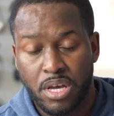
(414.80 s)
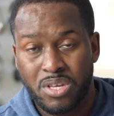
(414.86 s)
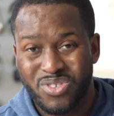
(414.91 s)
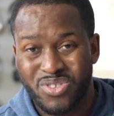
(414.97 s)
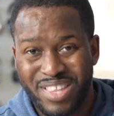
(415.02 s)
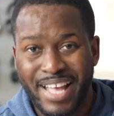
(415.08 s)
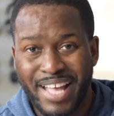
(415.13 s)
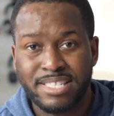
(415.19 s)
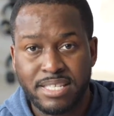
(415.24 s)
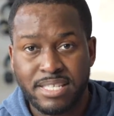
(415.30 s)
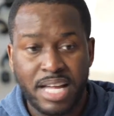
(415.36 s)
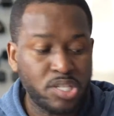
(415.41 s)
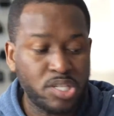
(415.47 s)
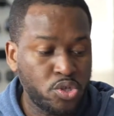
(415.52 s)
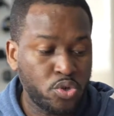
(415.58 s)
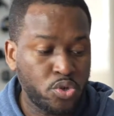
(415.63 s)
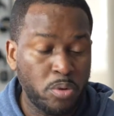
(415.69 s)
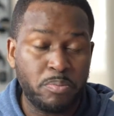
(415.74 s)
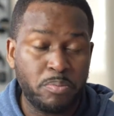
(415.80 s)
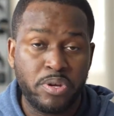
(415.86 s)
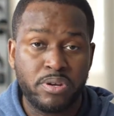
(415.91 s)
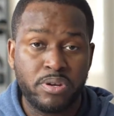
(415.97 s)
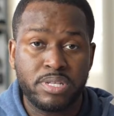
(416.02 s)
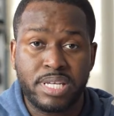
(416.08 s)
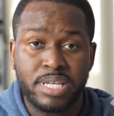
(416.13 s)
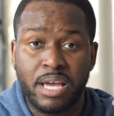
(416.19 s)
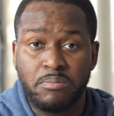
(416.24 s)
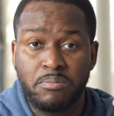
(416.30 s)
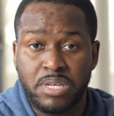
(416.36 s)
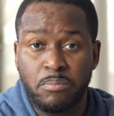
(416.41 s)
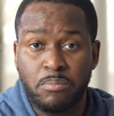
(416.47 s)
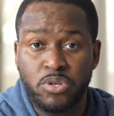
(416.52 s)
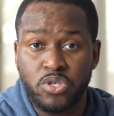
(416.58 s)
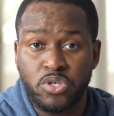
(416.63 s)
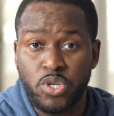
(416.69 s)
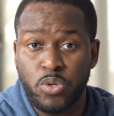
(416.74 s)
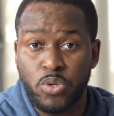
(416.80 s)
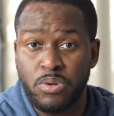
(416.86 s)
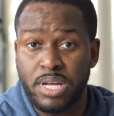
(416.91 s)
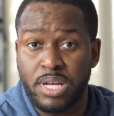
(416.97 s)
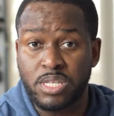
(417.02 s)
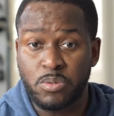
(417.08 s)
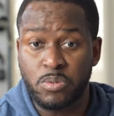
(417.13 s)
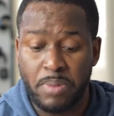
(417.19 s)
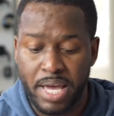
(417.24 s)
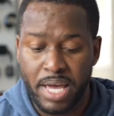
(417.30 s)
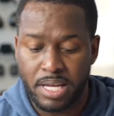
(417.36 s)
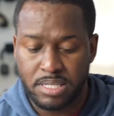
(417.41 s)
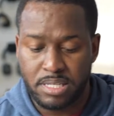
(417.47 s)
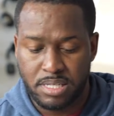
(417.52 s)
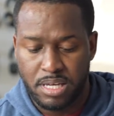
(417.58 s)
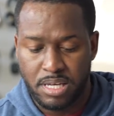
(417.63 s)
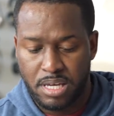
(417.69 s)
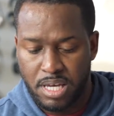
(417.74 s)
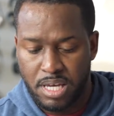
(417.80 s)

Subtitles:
So that's that short period of time temperature you would expect